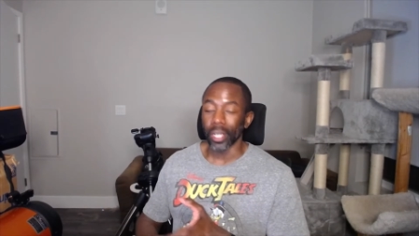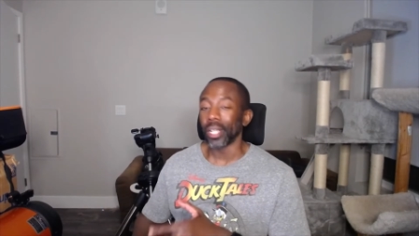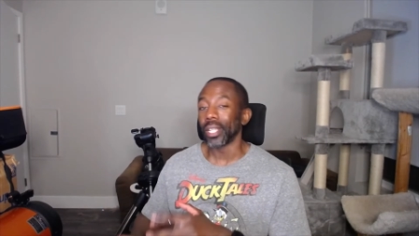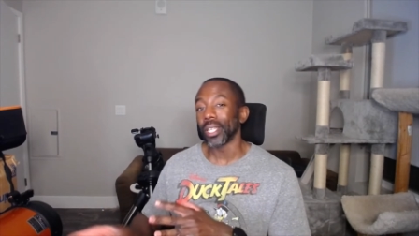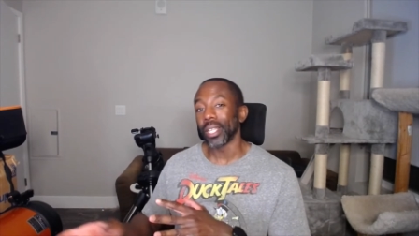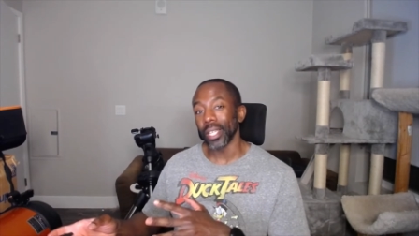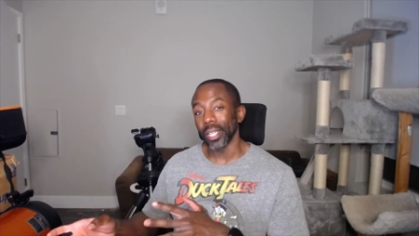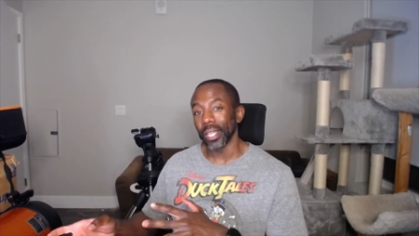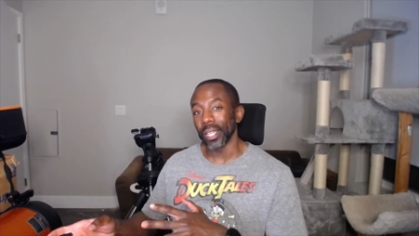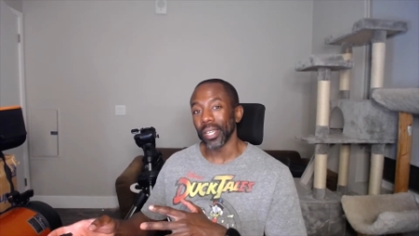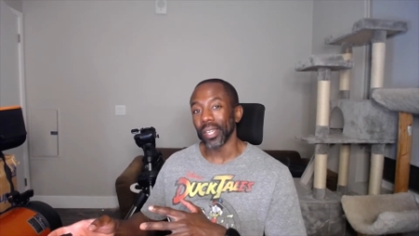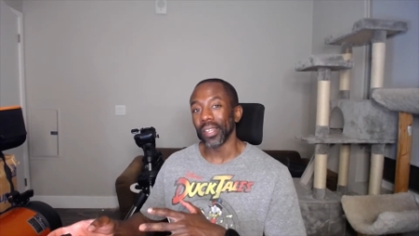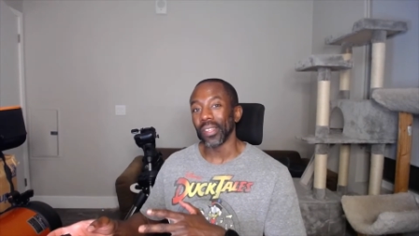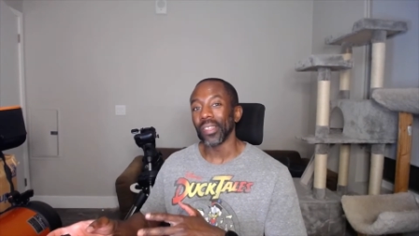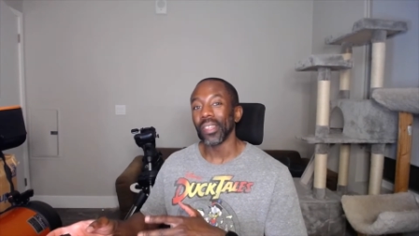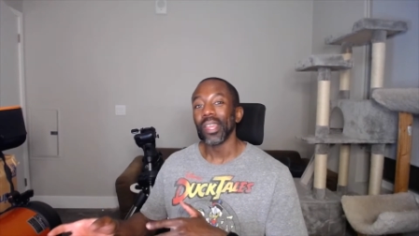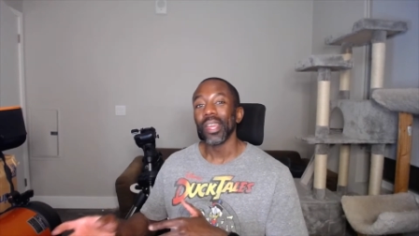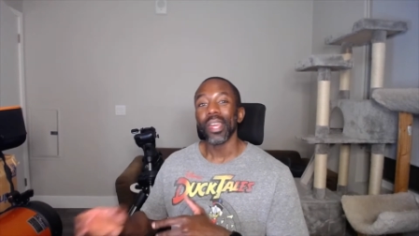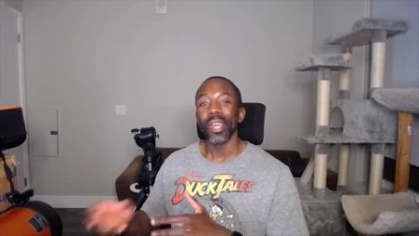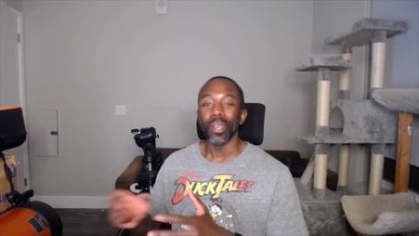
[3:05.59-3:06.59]
Again,
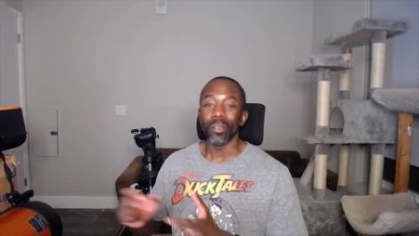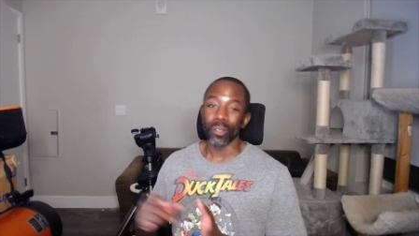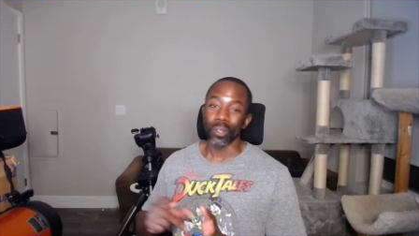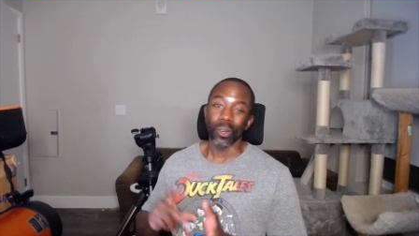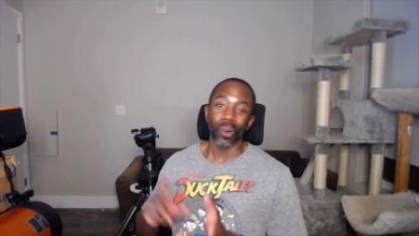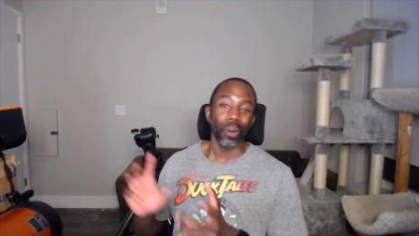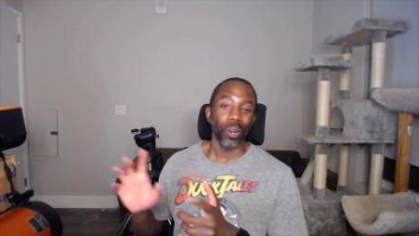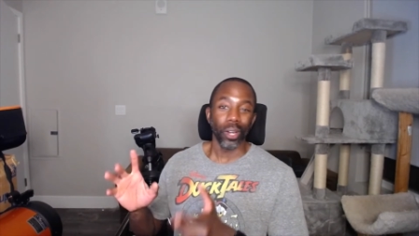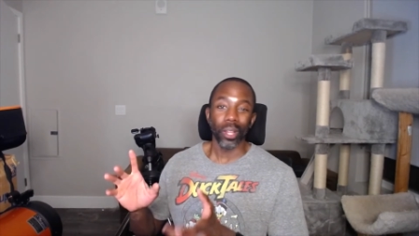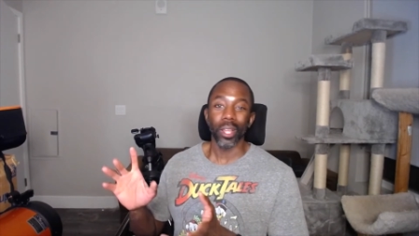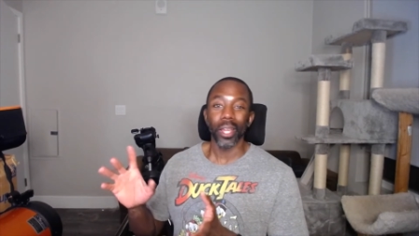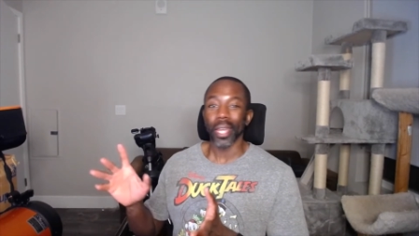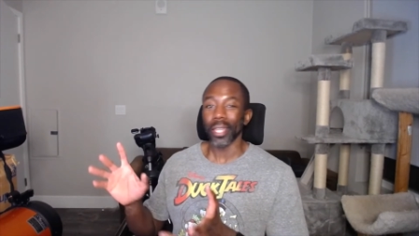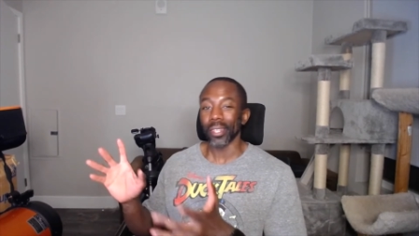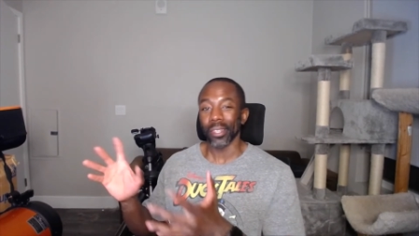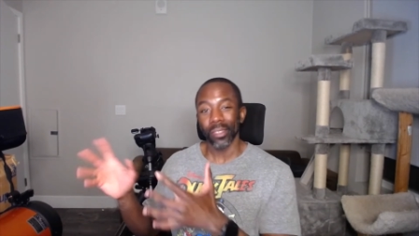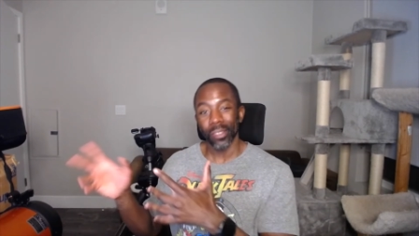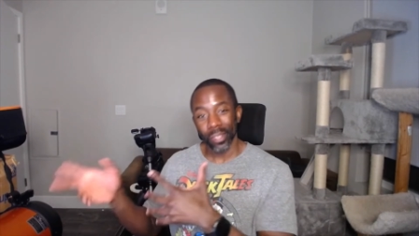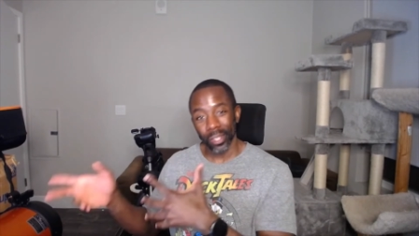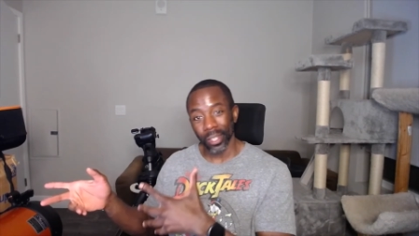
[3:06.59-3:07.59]
if you're going to look at the
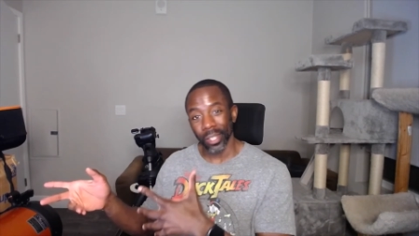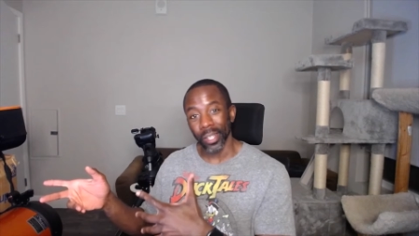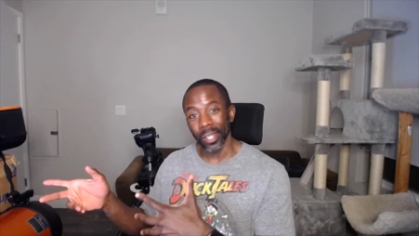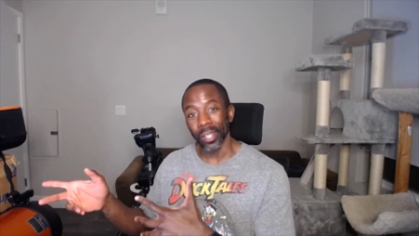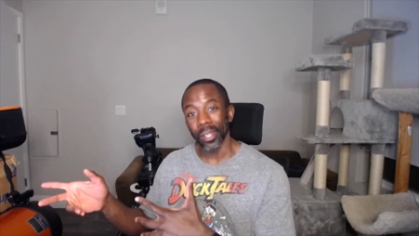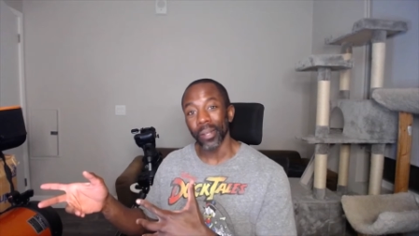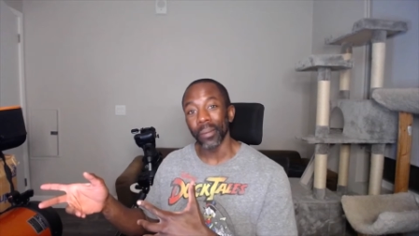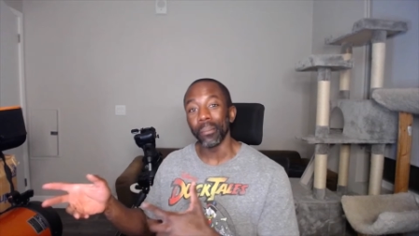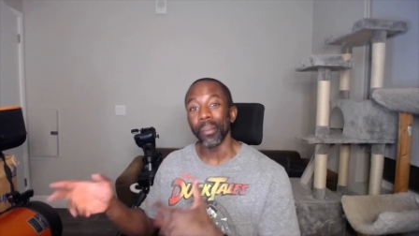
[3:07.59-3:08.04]
sun,